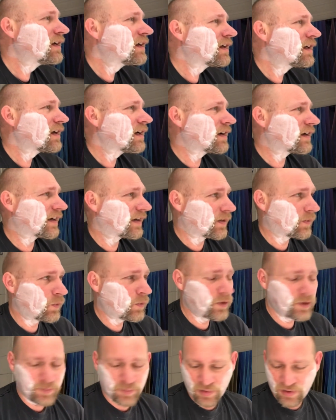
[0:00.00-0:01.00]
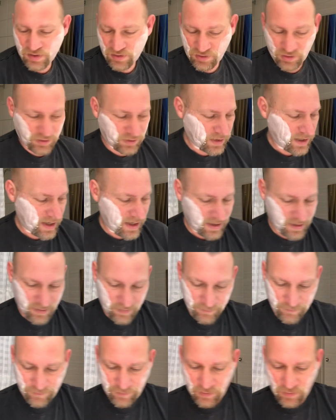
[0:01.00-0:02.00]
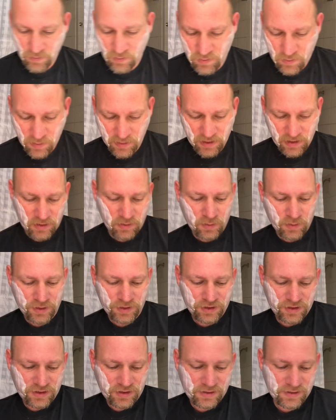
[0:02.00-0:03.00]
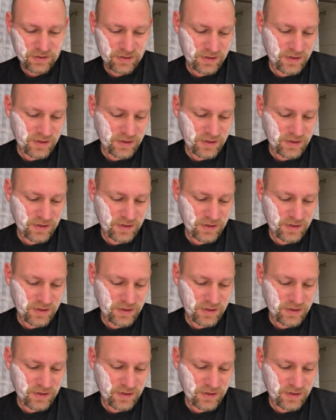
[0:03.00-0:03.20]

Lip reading: All right, Wood Pusher had a few quick questions.